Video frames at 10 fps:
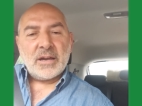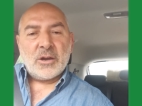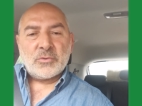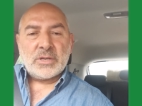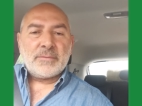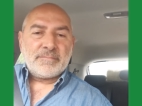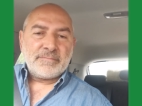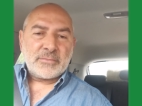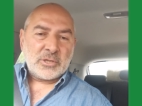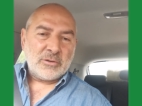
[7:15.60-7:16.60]
only.
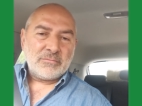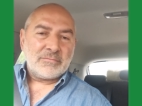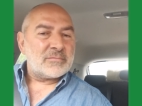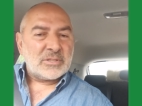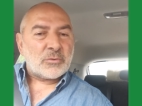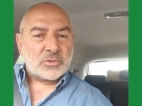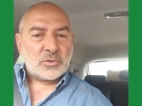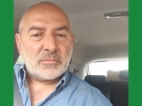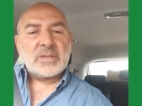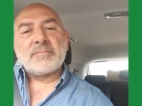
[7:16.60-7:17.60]
So don't
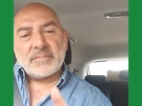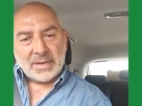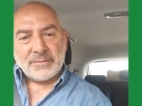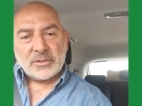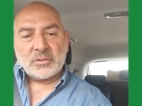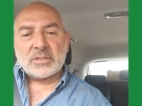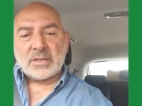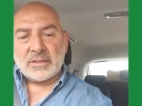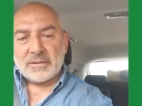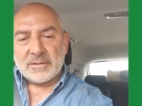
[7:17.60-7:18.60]
sue me. Have a good day.